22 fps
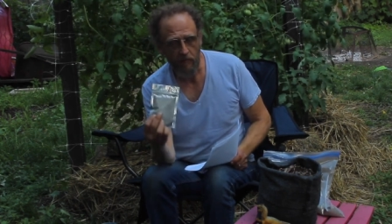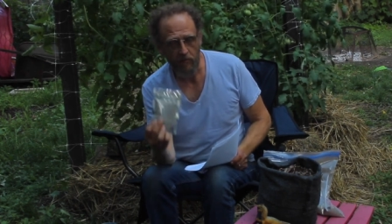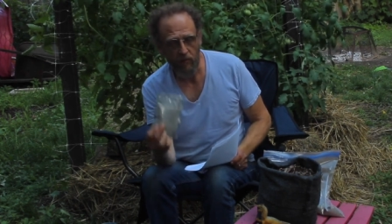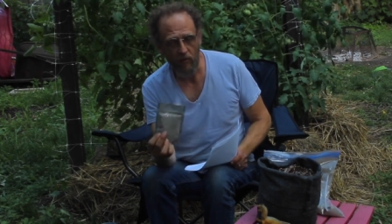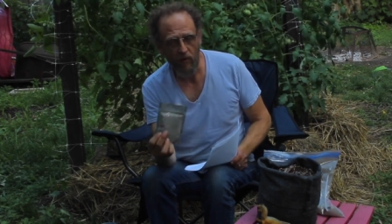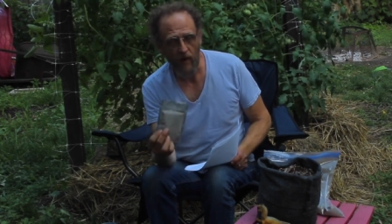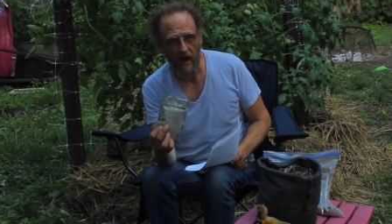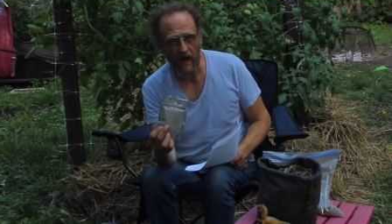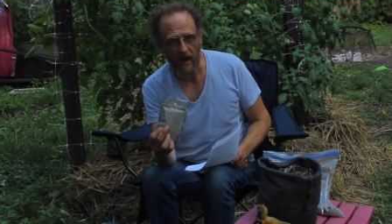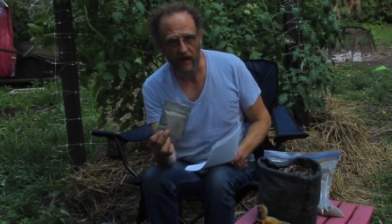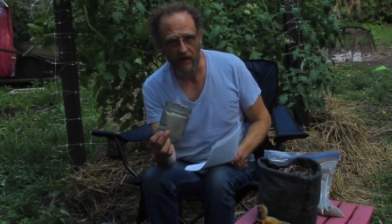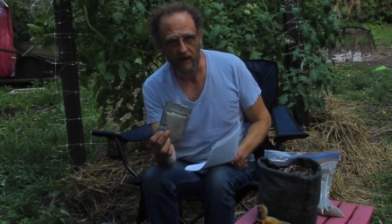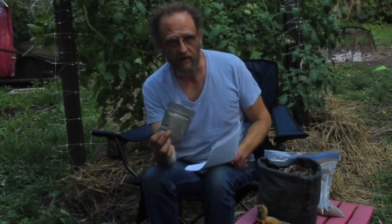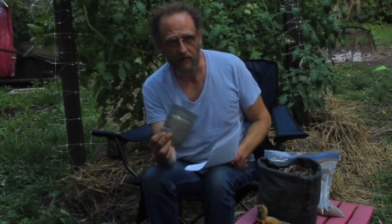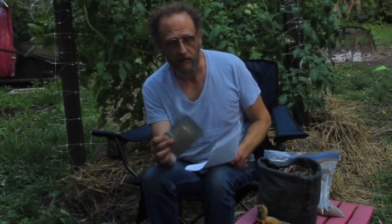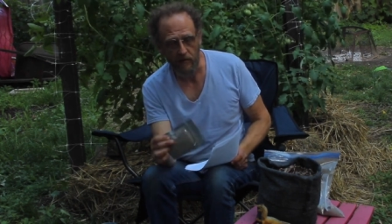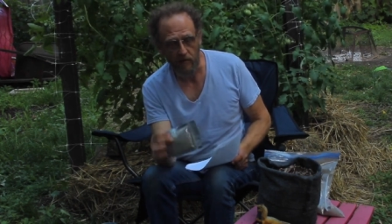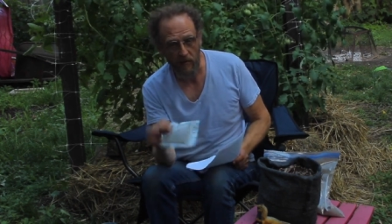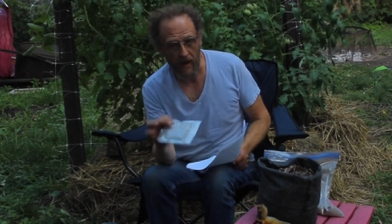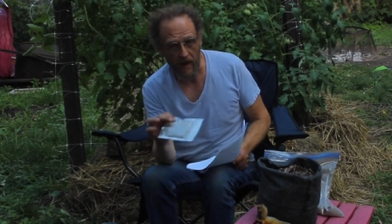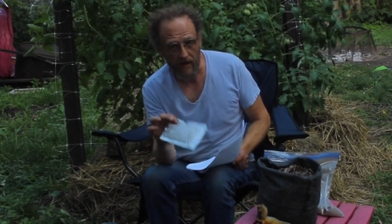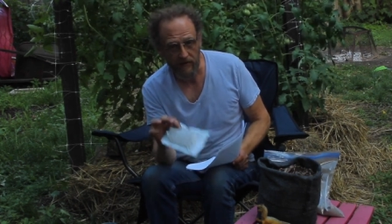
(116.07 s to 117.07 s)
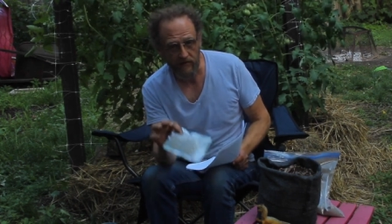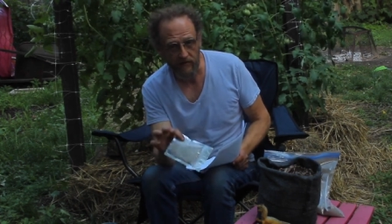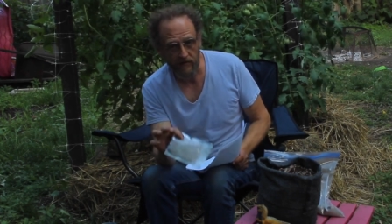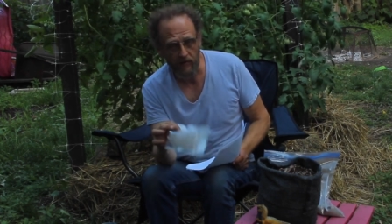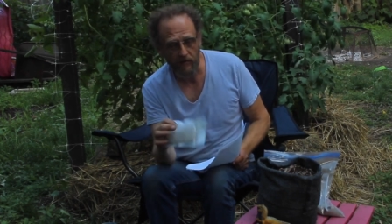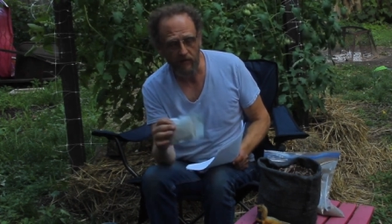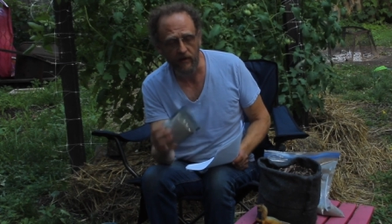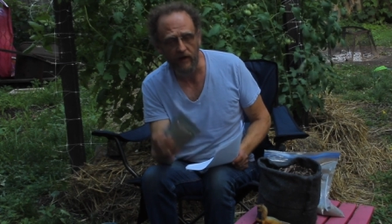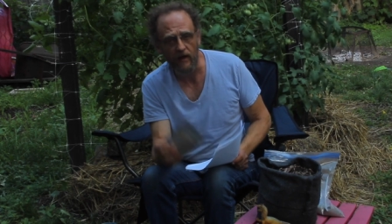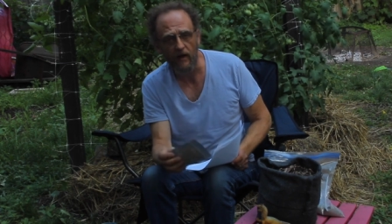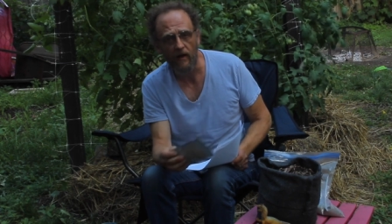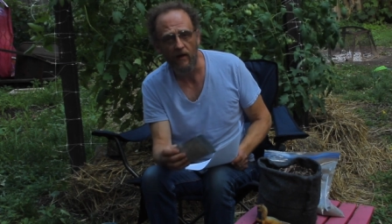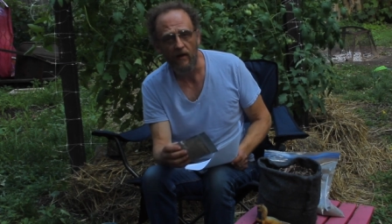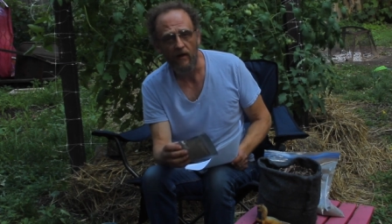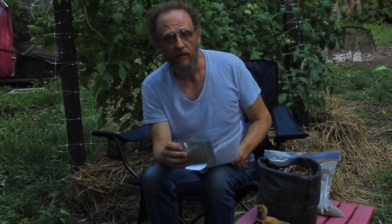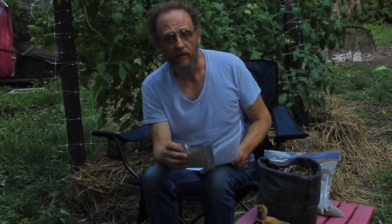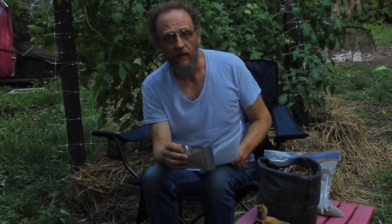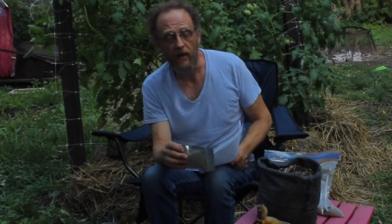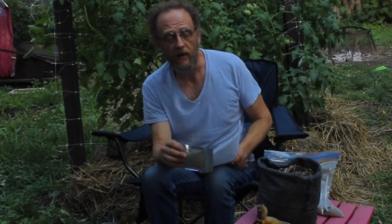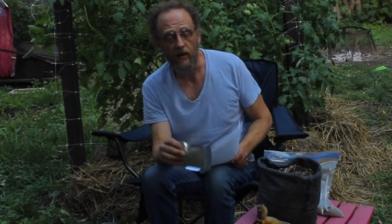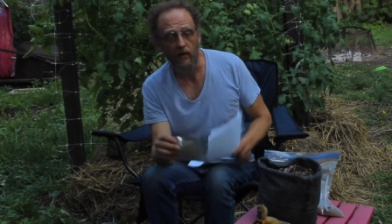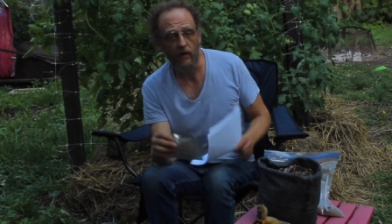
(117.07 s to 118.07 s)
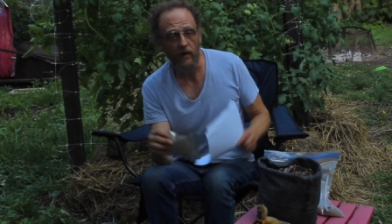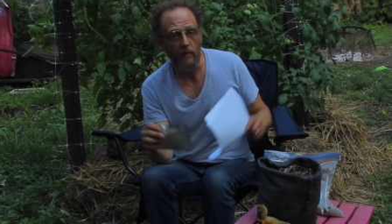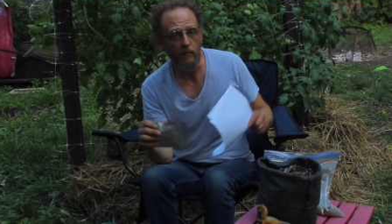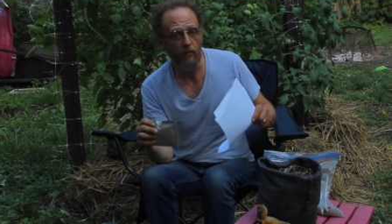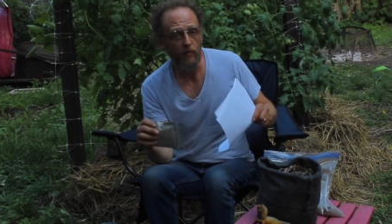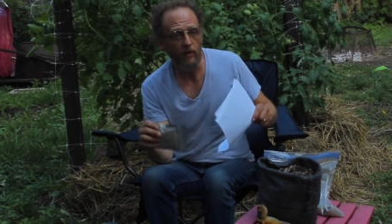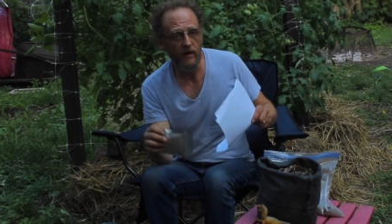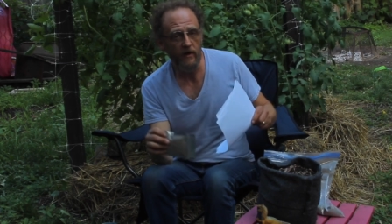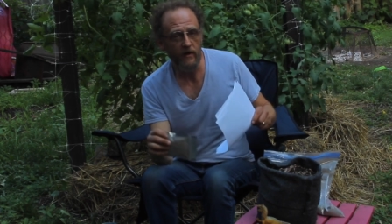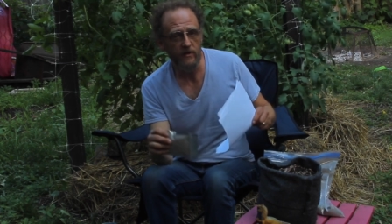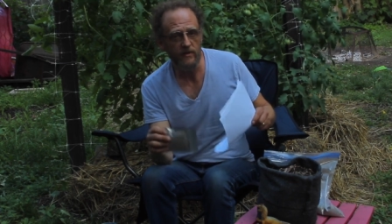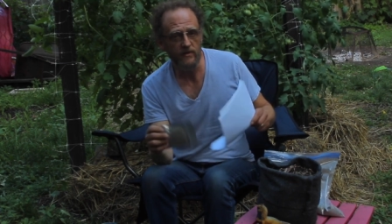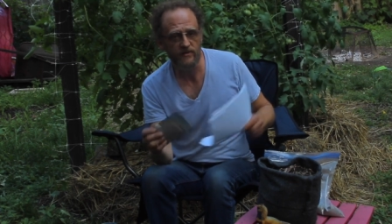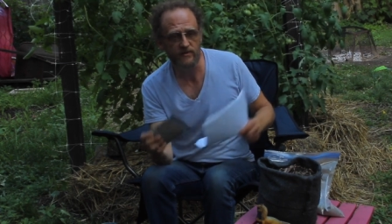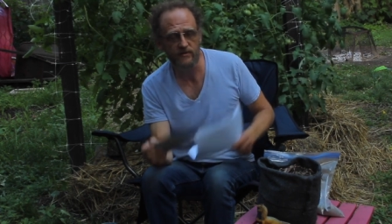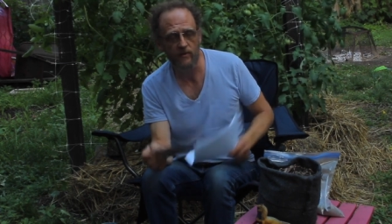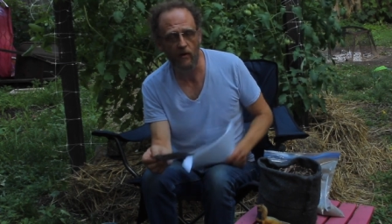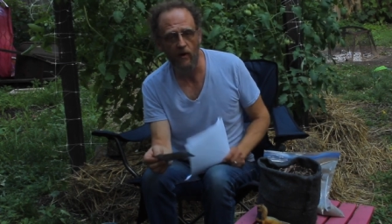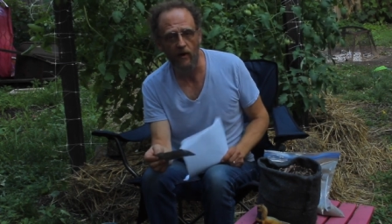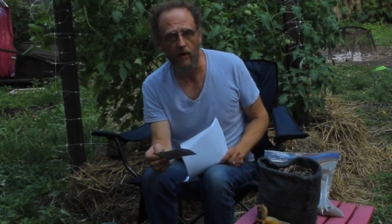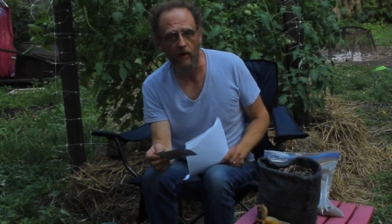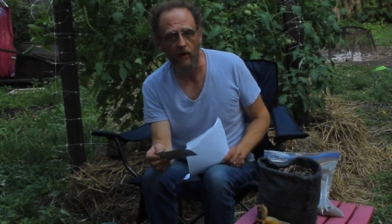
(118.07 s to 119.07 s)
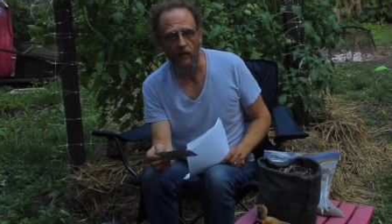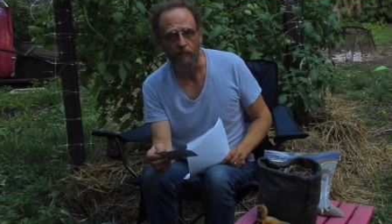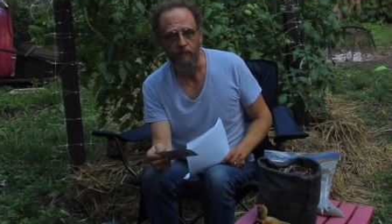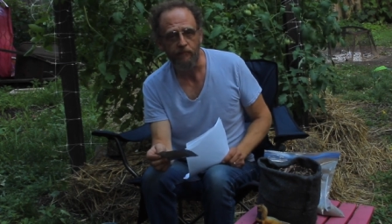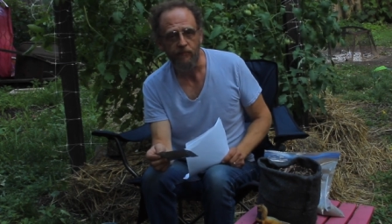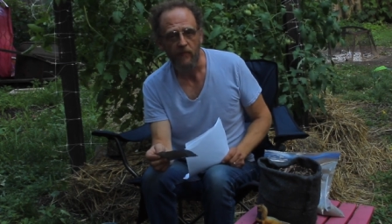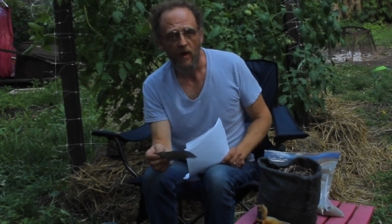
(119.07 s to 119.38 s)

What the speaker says: product, the bacteria that you're going to put in your soil,